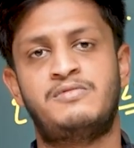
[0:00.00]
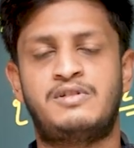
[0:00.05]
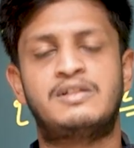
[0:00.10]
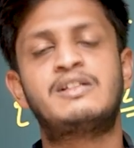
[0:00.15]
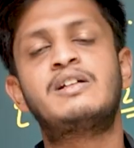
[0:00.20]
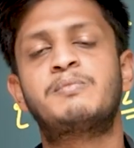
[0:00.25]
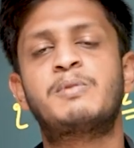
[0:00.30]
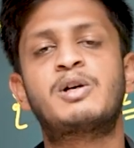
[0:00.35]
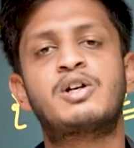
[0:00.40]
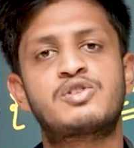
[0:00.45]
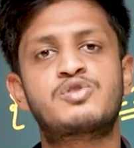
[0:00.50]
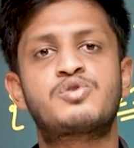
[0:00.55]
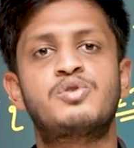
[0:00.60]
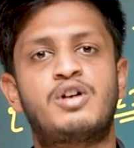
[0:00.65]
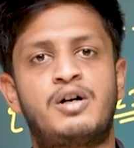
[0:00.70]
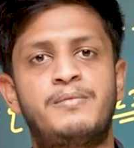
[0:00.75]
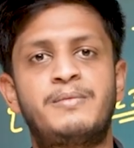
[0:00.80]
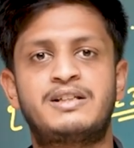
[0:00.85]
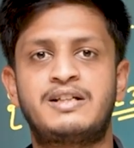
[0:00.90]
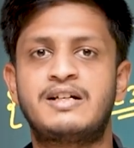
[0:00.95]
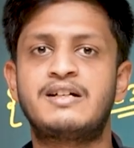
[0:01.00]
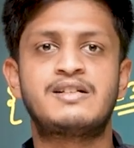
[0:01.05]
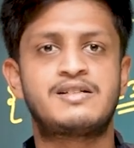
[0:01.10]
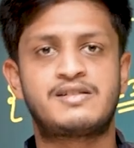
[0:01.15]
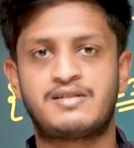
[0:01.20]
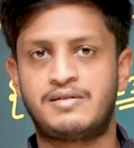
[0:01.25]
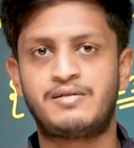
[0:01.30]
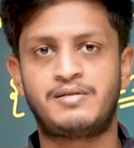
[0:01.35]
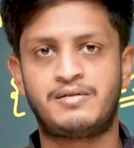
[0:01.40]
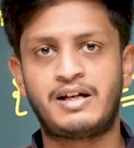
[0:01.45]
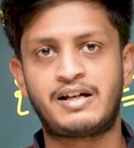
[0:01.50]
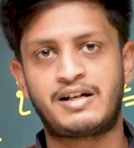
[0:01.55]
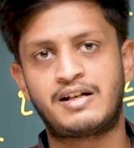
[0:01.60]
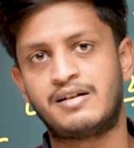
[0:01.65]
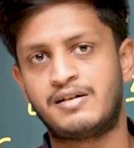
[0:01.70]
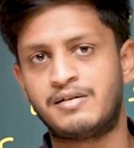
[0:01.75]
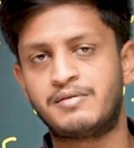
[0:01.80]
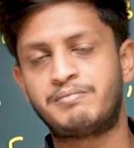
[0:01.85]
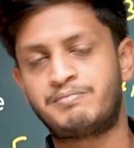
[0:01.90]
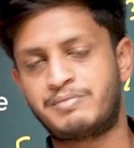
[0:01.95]
Because 2,
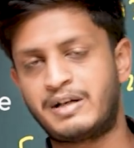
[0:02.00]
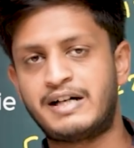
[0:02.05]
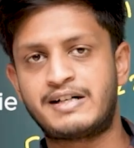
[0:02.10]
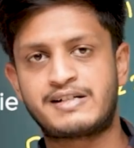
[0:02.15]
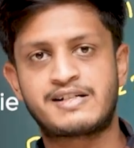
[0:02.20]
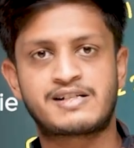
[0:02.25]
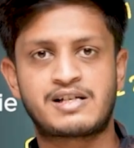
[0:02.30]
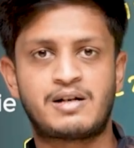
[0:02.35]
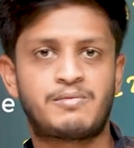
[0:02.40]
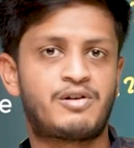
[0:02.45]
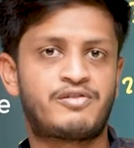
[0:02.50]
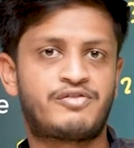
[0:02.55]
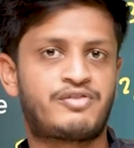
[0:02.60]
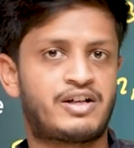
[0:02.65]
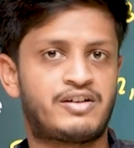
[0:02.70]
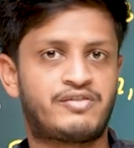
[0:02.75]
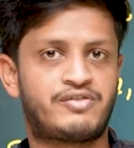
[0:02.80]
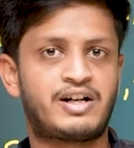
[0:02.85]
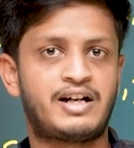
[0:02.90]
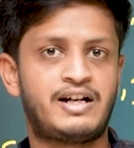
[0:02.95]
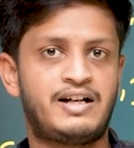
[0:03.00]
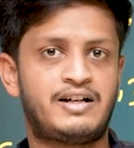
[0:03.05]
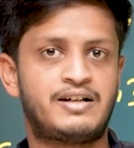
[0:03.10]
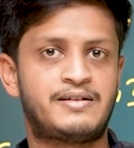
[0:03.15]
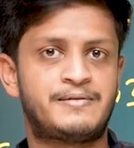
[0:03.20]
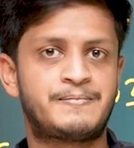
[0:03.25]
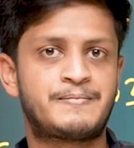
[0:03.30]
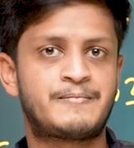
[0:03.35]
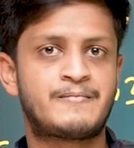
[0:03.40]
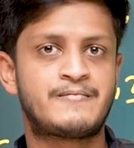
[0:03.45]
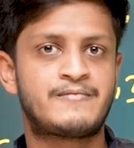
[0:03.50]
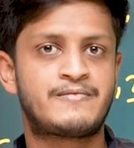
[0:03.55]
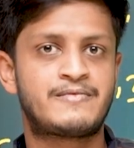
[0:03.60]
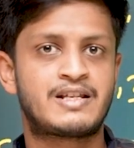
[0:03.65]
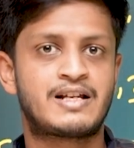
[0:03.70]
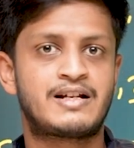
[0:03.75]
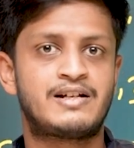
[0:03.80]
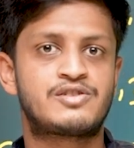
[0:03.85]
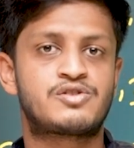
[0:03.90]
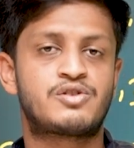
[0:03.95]
3 gets a sum of 5, right?
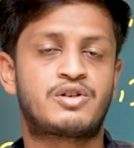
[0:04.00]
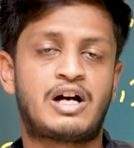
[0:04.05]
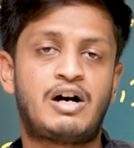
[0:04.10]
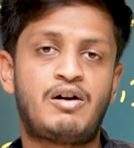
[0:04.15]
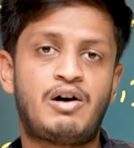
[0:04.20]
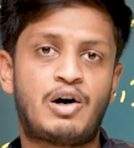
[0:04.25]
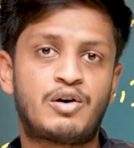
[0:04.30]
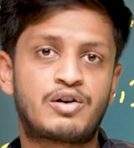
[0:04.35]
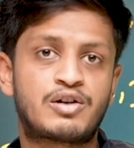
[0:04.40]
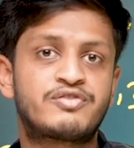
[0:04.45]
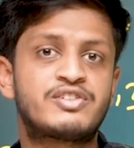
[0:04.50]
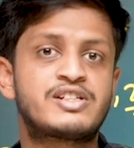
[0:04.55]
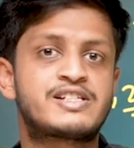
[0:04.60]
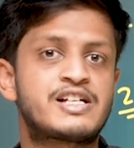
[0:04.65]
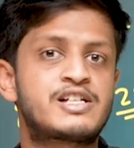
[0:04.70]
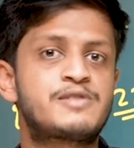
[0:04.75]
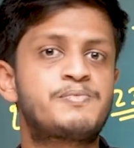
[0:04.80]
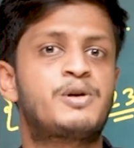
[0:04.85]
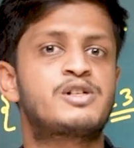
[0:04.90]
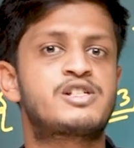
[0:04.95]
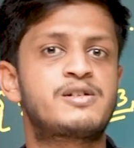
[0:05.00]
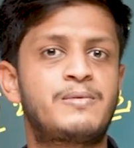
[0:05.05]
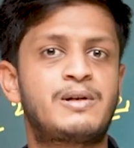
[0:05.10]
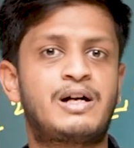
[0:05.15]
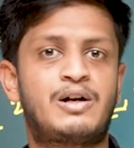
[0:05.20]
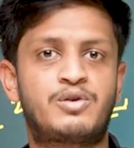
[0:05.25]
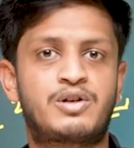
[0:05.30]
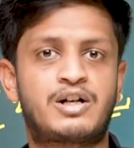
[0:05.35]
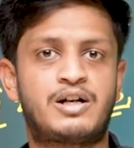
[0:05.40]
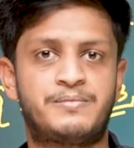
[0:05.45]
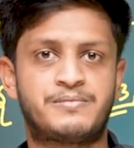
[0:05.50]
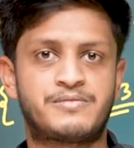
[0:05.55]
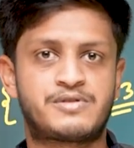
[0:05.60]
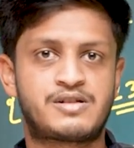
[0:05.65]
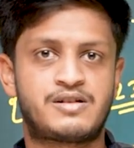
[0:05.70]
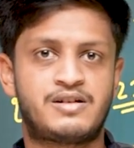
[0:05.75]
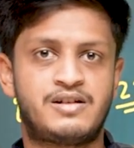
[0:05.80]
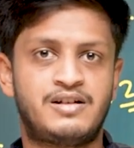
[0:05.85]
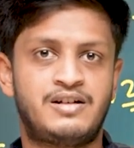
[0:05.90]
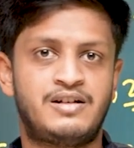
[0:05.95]
So now out of the 6 possible
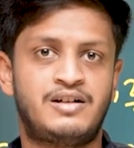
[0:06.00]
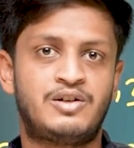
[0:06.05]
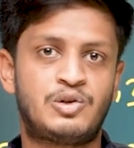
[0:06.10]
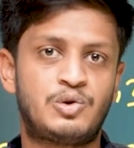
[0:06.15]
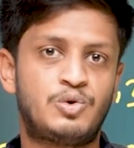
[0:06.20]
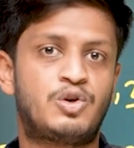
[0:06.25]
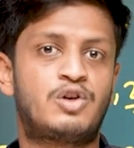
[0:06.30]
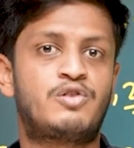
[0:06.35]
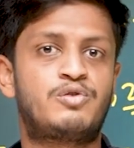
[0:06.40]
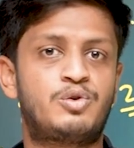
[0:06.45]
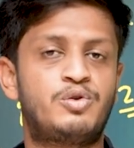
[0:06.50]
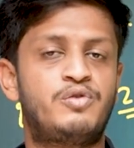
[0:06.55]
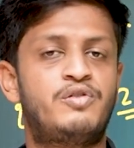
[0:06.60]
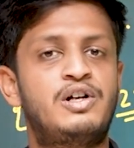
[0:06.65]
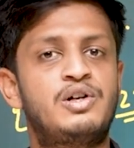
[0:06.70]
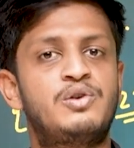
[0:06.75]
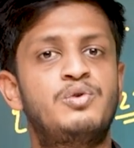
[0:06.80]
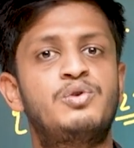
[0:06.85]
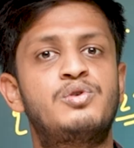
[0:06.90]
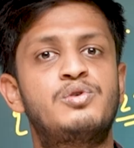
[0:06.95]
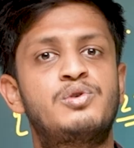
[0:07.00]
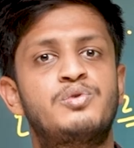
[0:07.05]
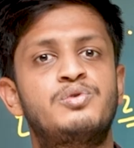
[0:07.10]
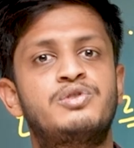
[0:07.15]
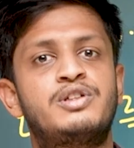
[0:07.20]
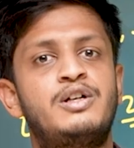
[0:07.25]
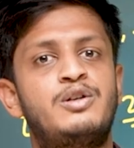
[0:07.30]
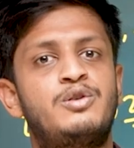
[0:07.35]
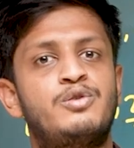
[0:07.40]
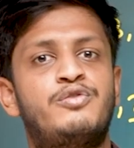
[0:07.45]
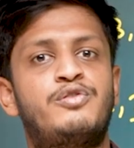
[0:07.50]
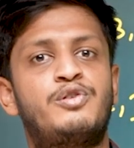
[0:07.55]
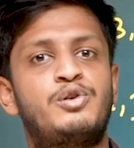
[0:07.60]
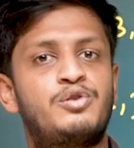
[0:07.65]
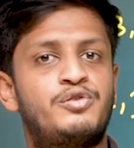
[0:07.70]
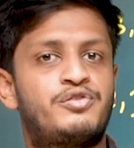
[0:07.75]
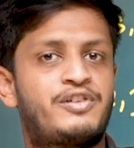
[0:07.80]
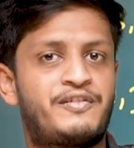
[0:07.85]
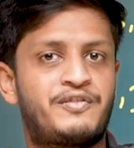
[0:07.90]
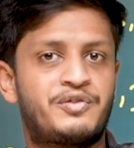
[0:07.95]
outcomes, 2, 1, 2, 2, 2, 3, 2, 4,
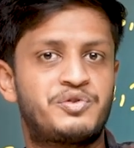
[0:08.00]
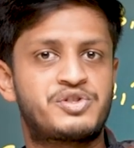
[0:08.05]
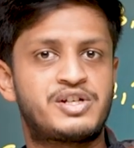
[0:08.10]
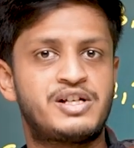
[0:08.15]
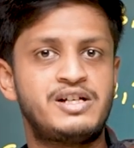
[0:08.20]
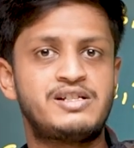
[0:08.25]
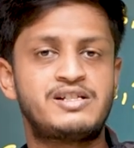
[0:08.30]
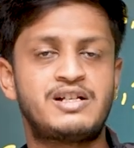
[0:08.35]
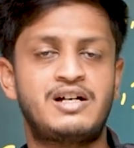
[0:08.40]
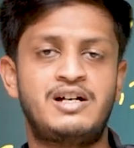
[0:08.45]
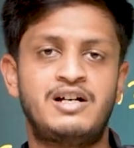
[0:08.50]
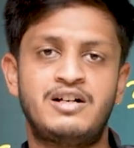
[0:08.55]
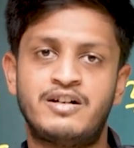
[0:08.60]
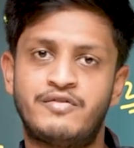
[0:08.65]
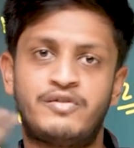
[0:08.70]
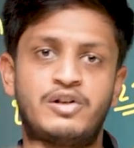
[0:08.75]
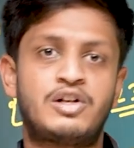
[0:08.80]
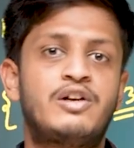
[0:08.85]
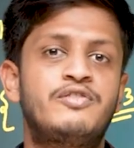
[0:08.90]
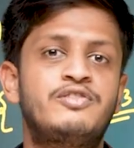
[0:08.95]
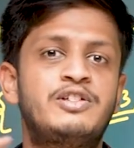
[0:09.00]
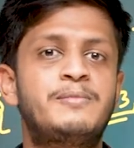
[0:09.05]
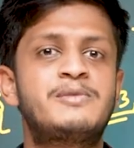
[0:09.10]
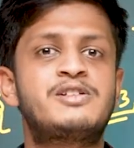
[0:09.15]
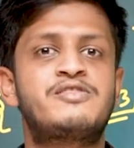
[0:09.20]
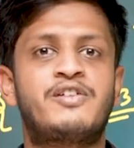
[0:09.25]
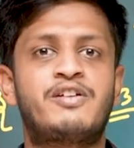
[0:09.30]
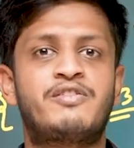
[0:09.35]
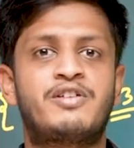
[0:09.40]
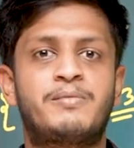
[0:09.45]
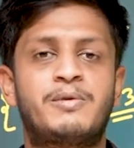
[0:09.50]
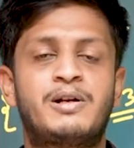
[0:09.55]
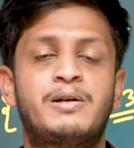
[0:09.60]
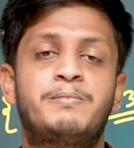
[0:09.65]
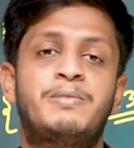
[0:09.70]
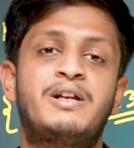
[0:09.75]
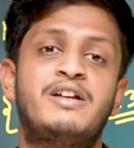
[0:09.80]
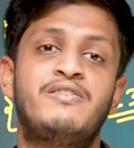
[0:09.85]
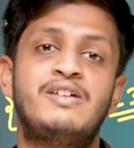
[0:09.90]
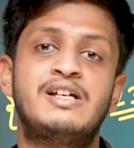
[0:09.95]
2, 5, 2, 6, one of them is favorable.
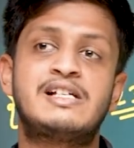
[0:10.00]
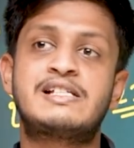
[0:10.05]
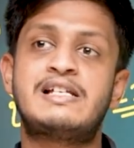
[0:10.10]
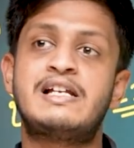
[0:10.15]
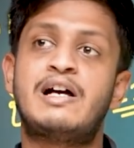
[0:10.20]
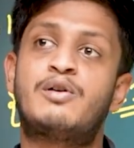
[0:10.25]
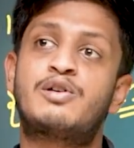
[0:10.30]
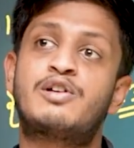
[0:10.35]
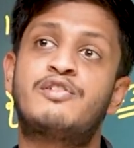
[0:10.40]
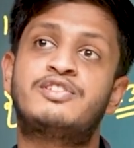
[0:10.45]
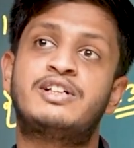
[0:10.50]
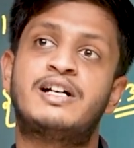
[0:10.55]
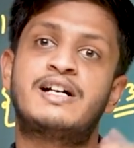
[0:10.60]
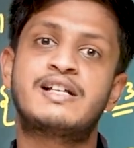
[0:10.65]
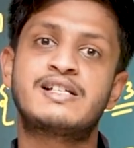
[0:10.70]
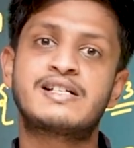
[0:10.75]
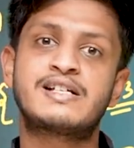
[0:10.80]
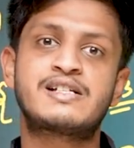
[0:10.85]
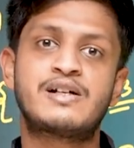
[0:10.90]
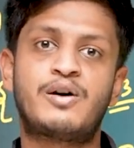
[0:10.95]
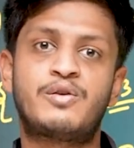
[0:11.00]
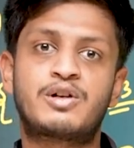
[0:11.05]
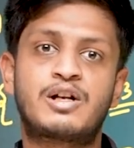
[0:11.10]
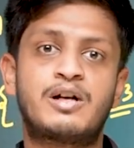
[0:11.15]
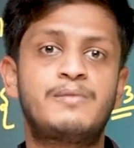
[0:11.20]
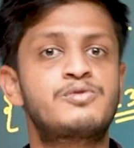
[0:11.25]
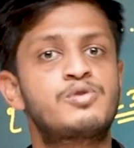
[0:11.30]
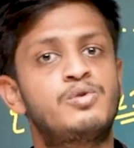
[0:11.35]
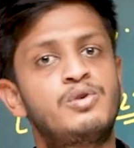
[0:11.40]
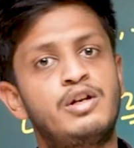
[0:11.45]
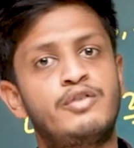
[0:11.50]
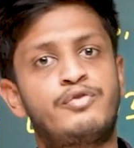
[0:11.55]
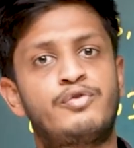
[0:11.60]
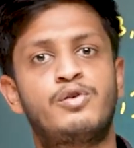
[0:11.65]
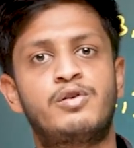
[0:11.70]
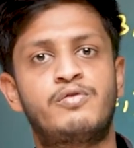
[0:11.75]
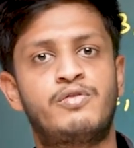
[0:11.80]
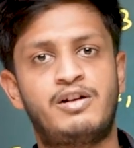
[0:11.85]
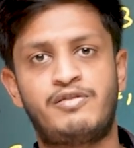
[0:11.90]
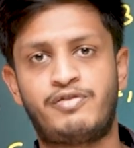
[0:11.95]
Previously out of 36 outcomes, only
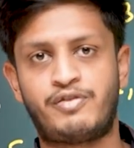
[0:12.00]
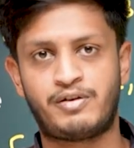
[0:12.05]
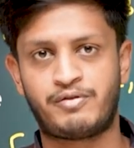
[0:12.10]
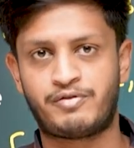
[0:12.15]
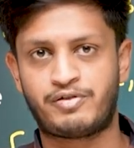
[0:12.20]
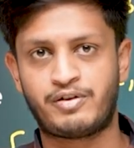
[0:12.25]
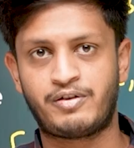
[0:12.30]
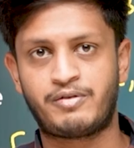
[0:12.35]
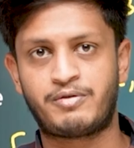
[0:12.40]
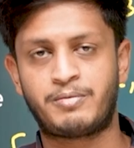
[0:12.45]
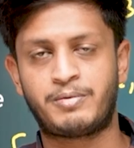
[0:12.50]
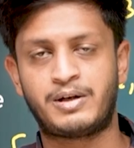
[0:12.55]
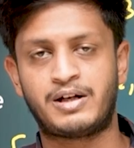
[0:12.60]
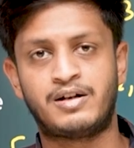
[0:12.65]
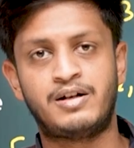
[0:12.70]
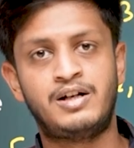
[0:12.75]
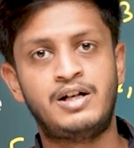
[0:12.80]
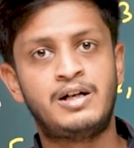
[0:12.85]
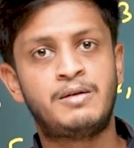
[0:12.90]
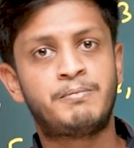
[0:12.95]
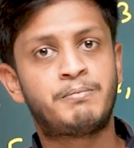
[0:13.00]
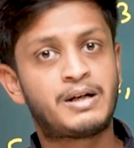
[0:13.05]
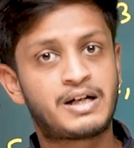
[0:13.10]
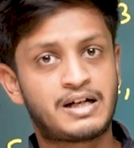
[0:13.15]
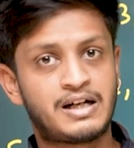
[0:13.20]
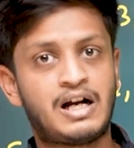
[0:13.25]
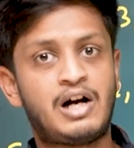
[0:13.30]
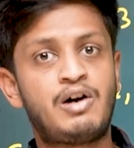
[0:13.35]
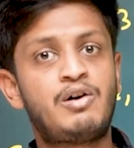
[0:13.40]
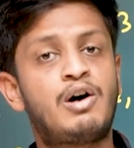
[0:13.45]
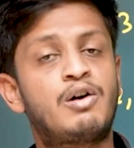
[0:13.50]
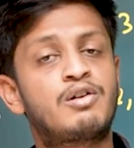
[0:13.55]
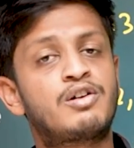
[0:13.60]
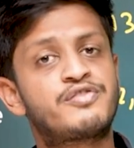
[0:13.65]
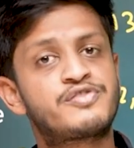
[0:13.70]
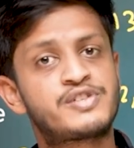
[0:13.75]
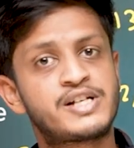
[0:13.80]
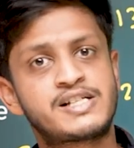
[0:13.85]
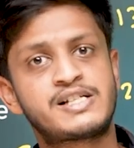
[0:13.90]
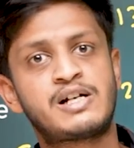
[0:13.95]
4 were favorable. But now out
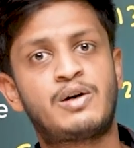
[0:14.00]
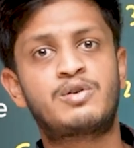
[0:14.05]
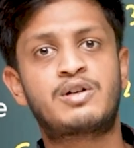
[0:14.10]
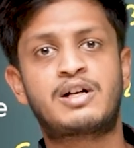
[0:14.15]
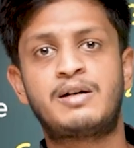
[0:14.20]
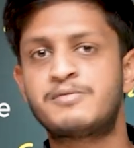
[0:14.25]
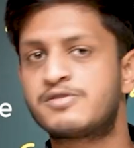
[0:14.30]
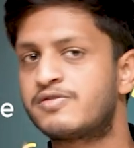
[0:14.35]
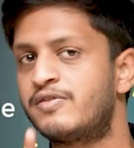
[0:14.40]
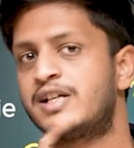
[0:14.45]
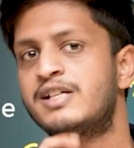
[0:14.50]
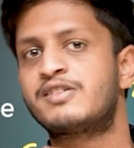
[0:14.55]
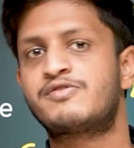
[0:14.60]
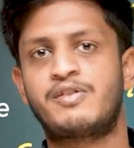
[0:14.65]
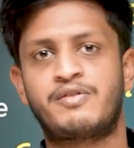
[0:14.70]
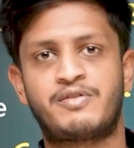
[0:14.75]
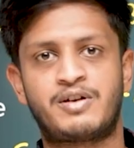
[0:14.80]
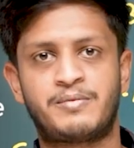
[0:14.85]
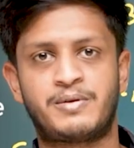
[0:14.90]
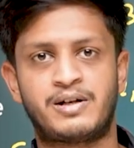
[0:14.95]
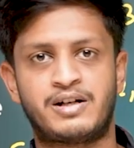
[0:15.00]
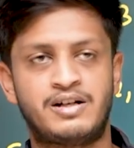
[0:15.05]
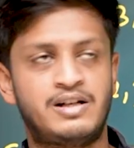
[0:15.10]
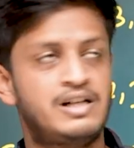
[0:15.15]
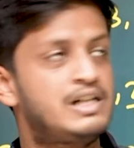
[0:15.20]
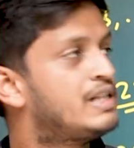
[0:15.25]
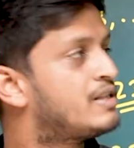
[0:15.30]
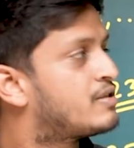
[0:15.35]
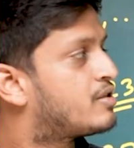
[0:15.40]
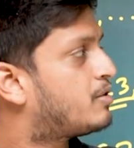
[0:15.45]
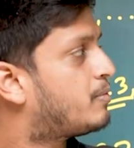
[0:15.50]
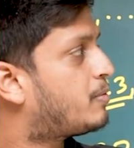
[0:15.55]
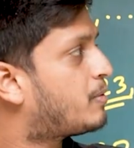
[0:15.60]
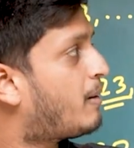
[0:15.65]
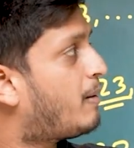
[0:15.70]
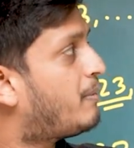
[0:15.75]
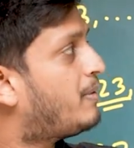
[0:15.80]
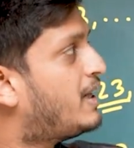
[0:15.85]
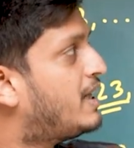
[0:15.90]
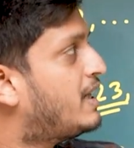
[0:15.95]
of 6 outcomes, 1 is favorable. So the
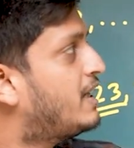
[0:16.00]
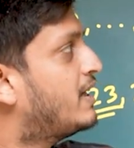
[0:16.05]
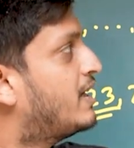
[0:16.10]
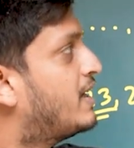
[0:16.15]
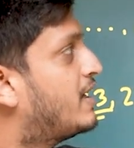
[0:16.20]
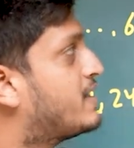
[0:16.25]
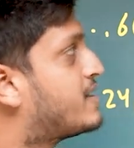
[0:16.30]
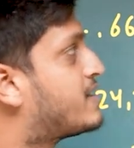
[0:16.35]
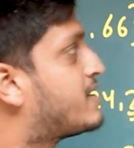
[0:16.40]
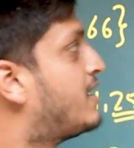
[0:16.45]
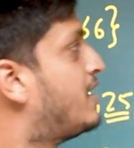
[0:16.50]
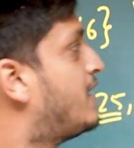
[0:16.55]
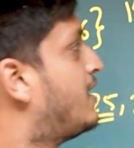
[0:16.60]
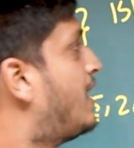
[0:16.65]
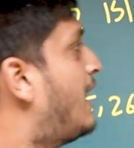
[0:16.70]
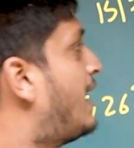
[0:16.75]
probability increased.